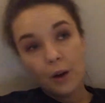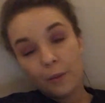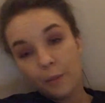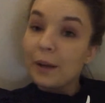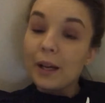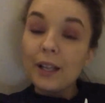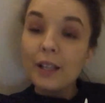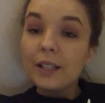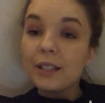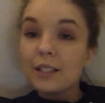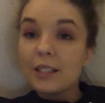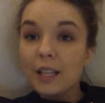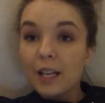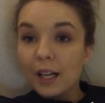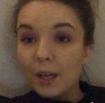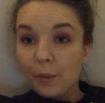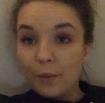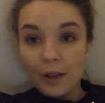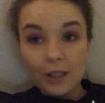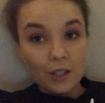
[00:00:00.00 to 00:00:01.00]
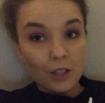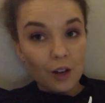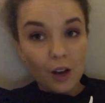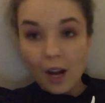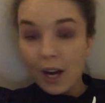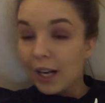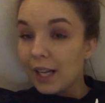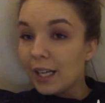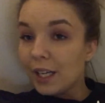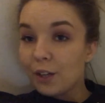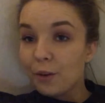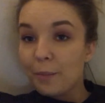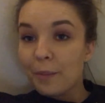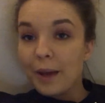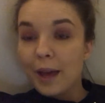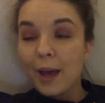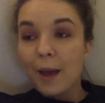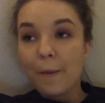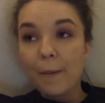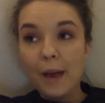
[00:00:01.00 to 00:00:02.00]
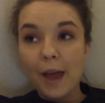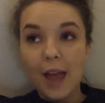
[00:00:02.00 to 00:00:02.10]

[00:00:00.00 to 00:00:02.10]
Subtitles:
but instead I went and saw Heidi and her babe,